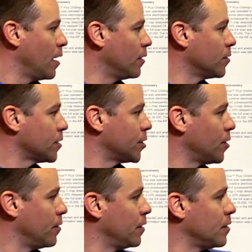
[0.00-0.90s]
and those are
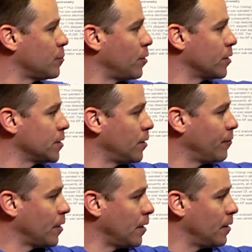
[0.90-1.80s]
shown in this portion
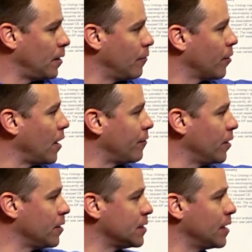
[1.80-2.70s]
of the graph
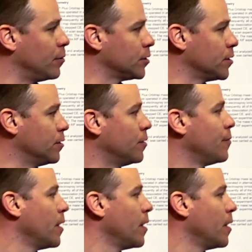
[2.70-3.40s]
here in Table 2.